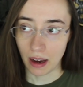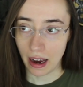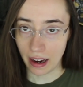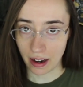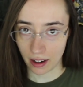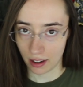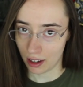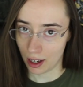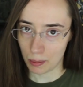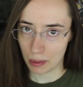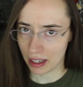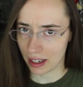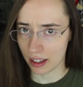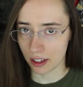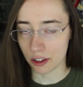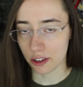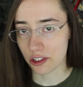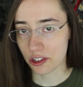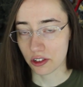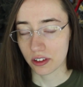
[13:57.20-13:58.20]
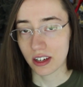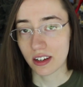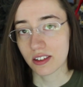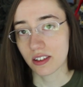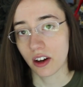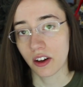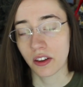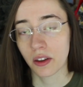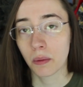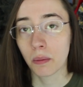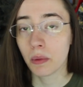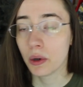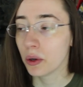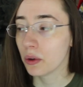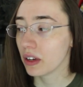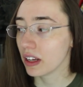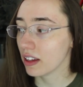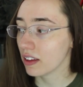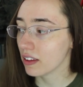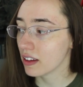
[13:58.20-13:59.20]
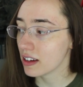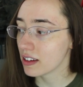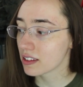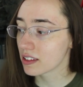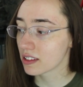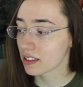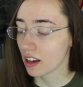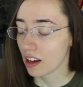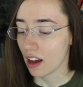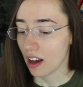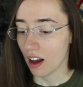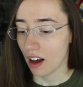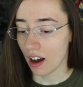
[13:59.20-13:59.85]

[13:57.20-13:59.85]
economic industries on the moon in this.